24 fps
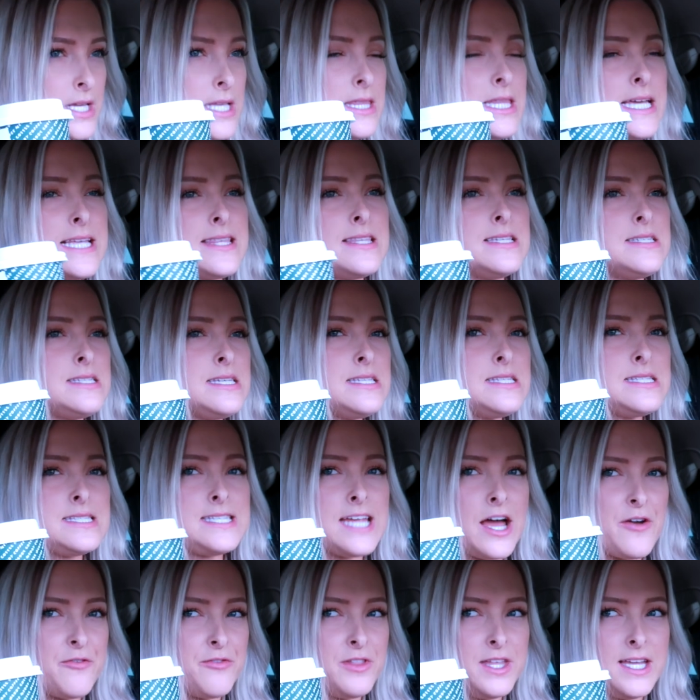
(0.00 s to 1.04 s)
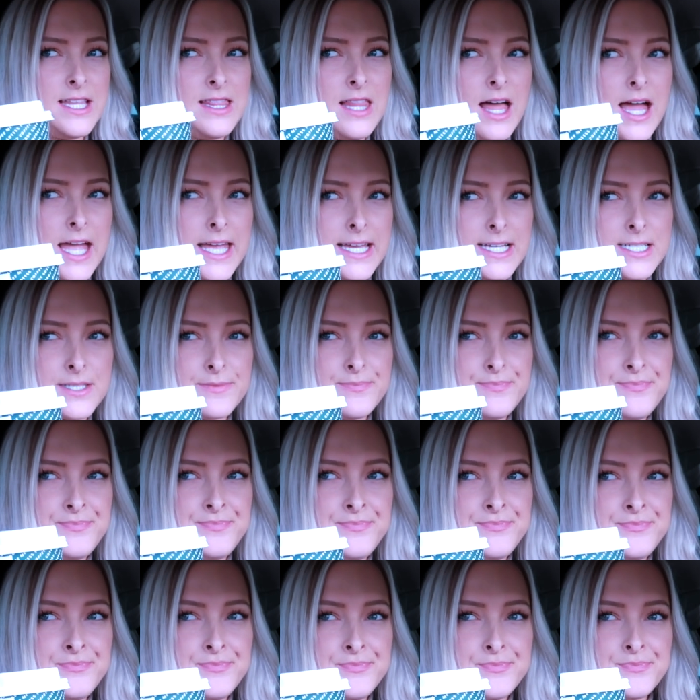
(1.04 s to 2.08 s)
Like this is definitely like
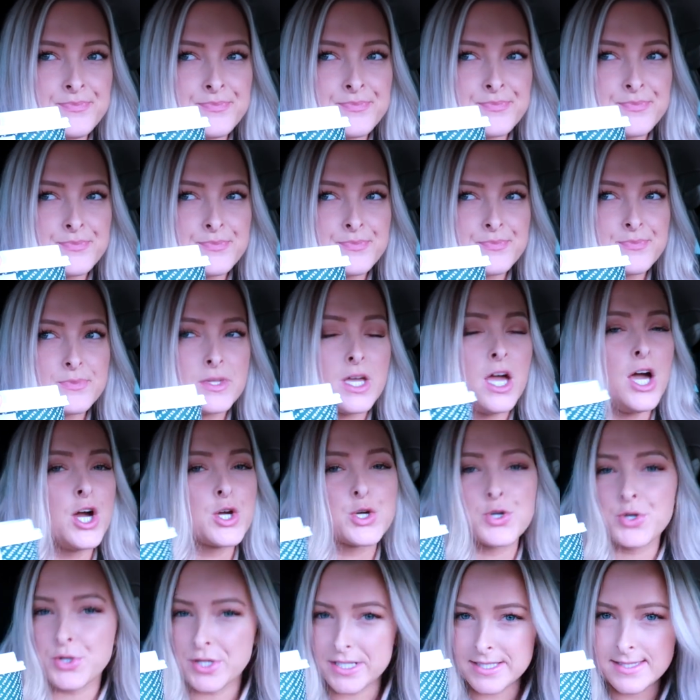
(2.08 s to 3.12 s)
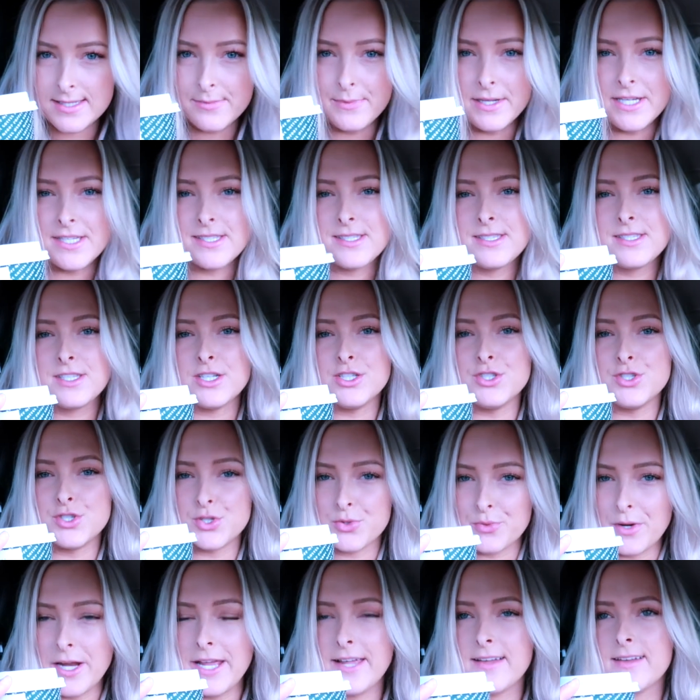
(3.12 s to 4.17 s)
a Christmas
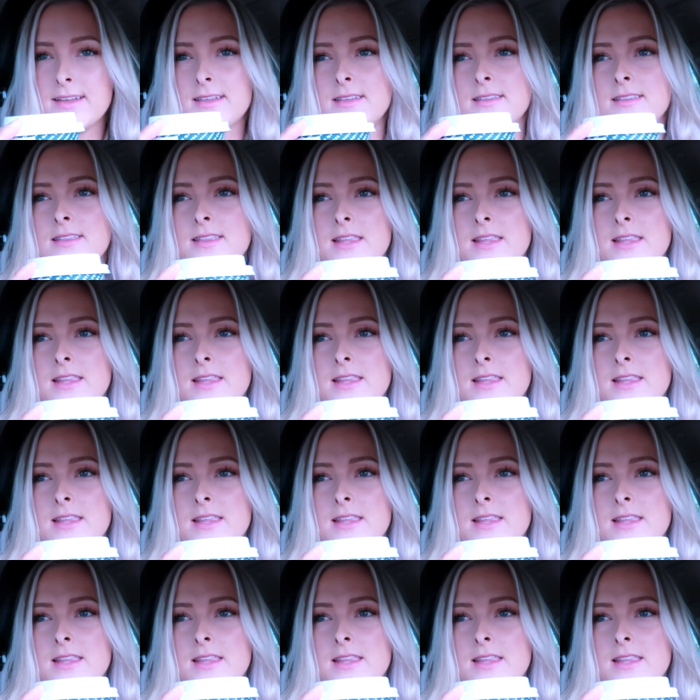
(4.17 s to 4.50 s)
drink.